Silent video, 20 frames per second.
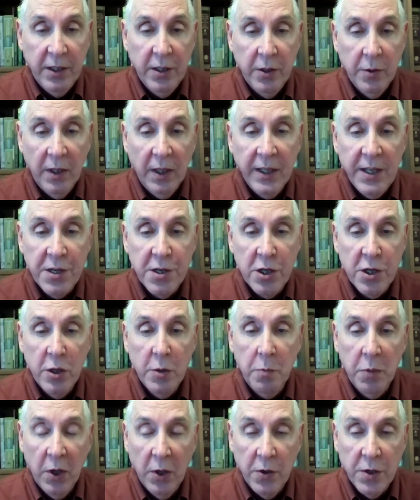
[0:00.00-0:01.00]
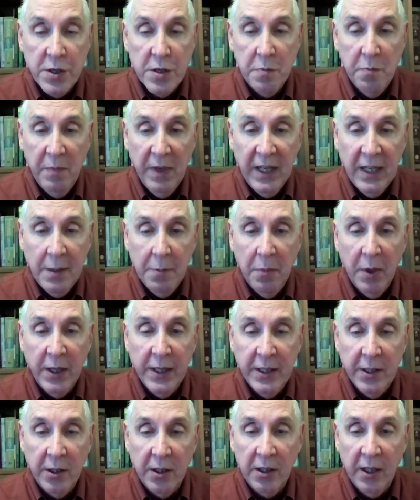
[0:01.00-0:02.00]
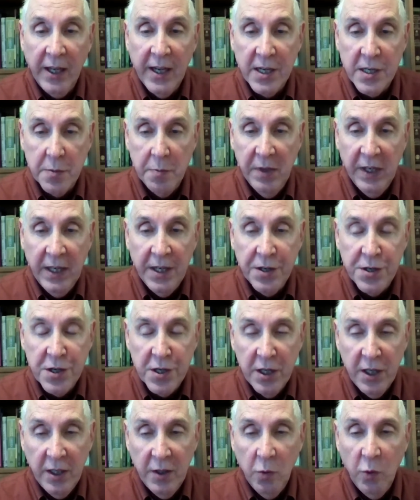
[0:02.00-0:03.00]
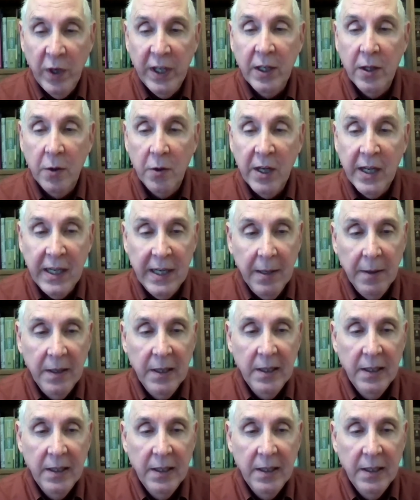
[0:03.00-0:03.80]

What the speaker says: to at least 2 posts made by your classmates in week 3,